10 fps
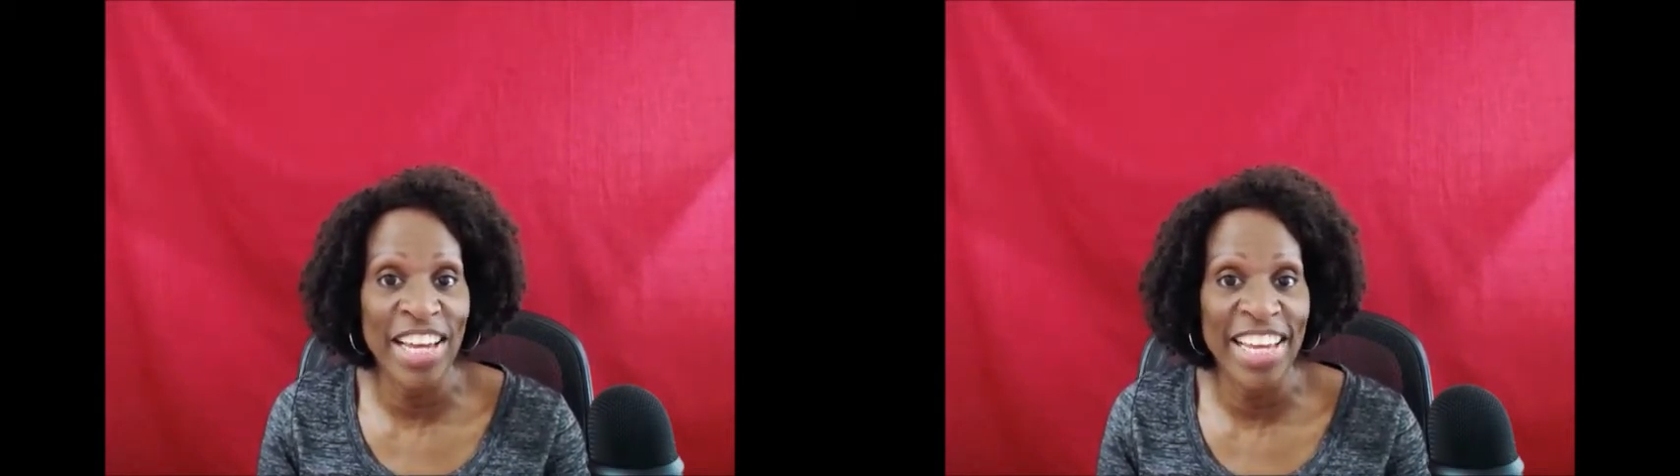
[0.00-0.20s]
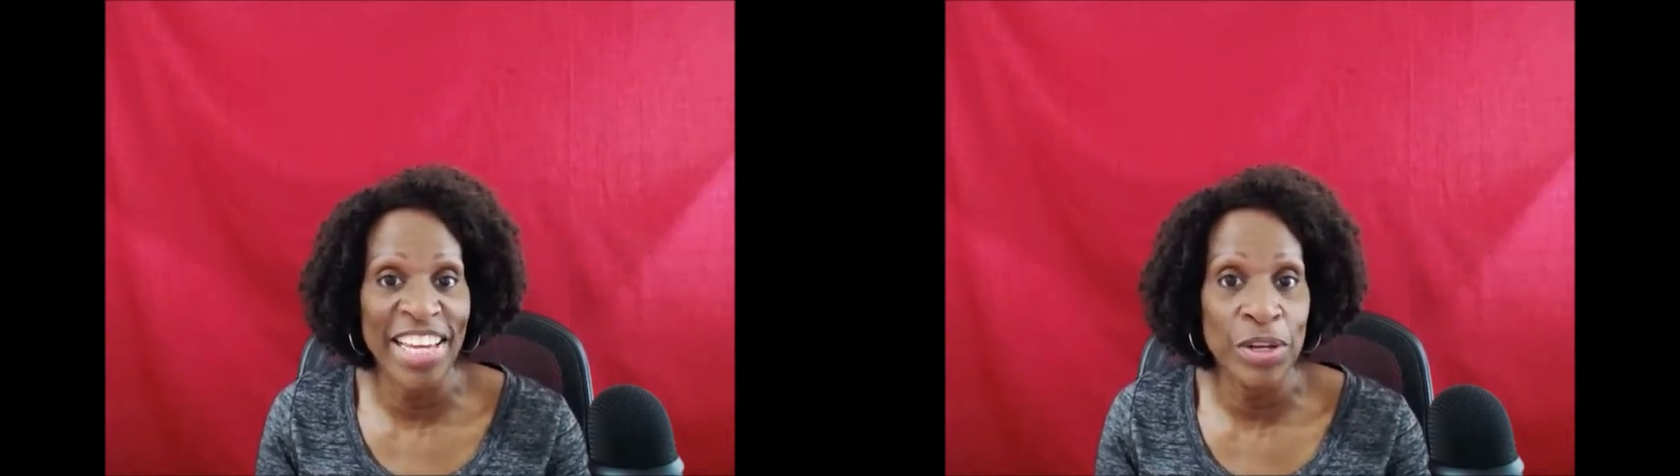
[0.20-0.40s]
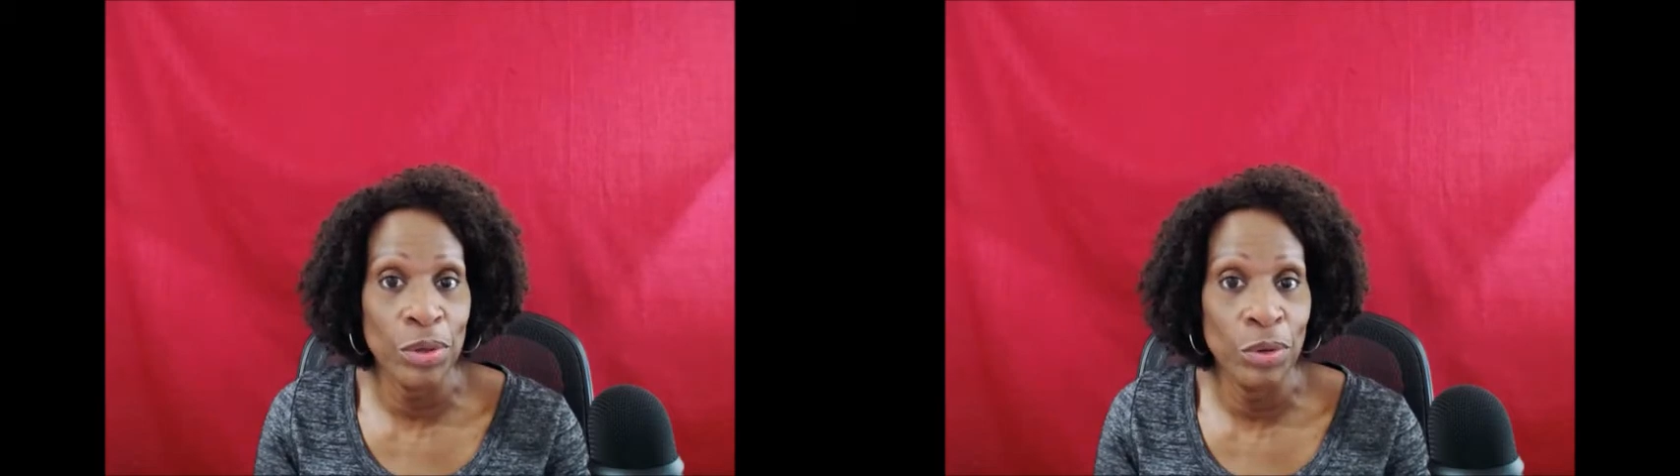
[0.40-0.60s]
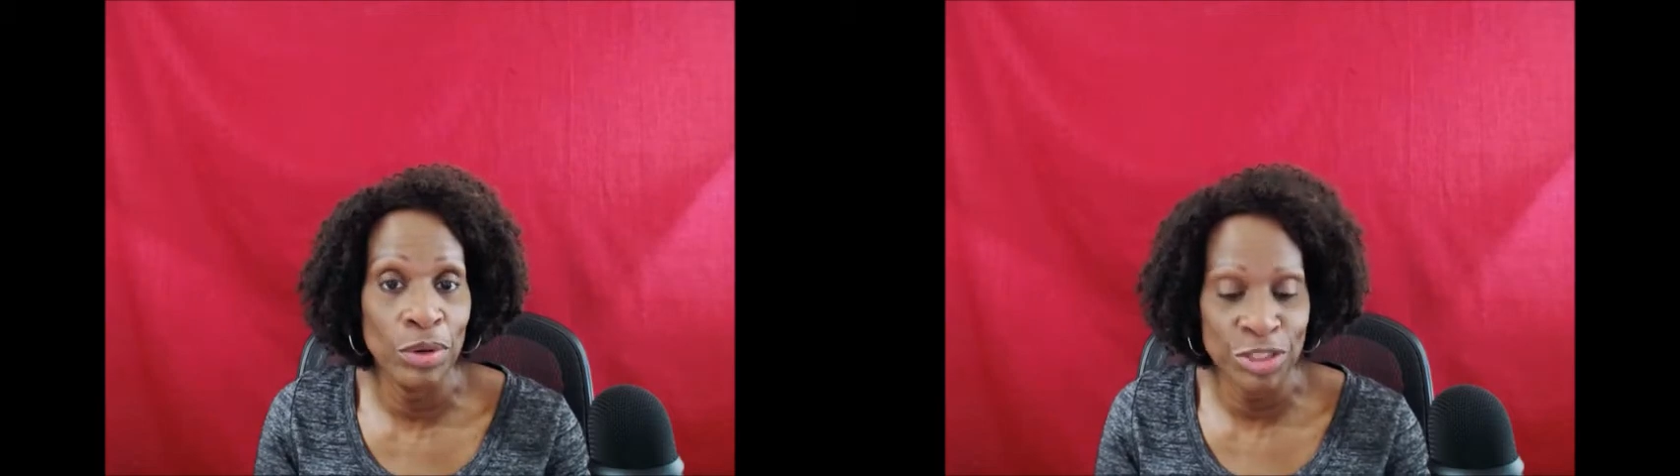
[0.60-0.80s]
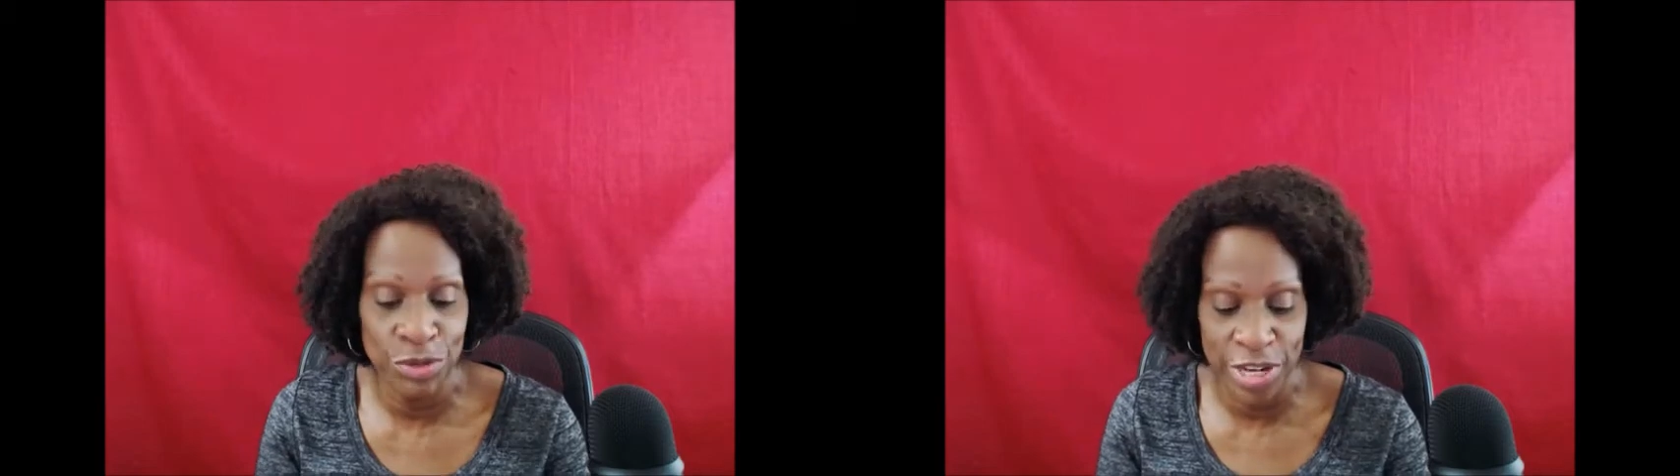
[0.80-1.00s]
in
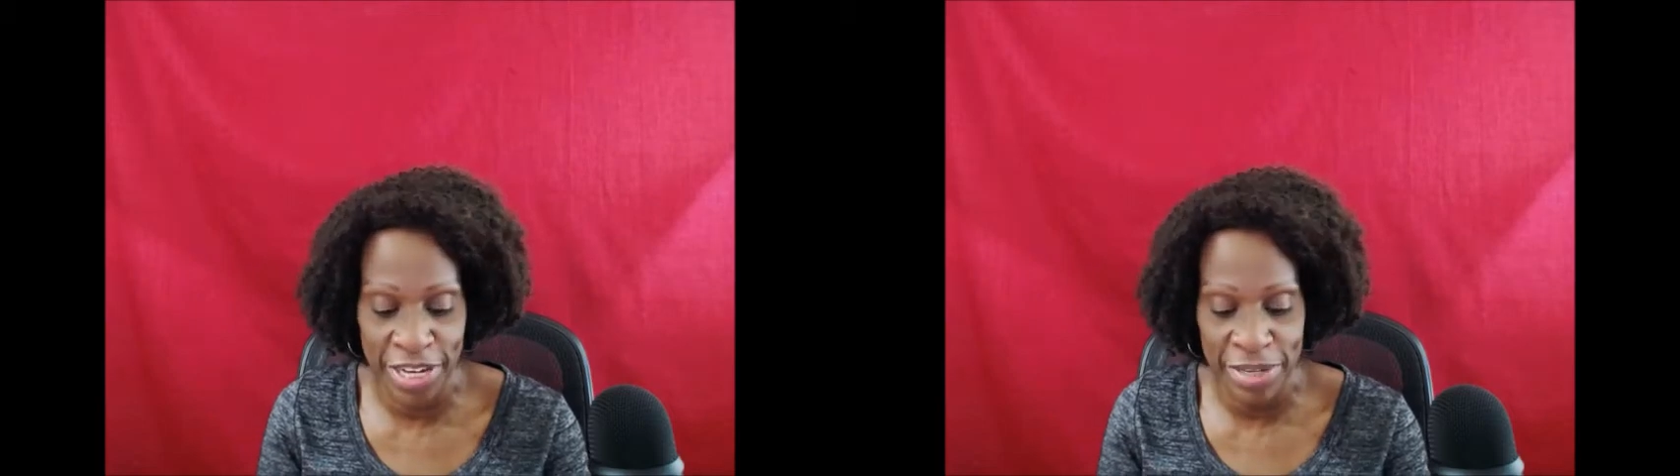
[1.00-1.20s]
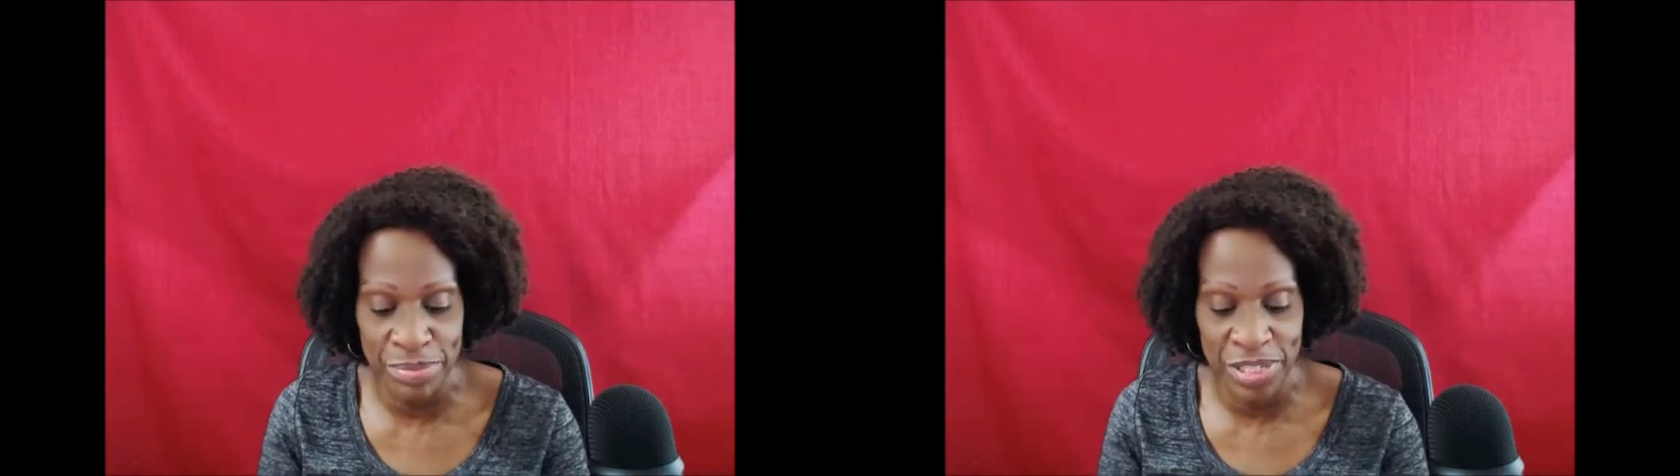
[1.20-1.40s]
your dream.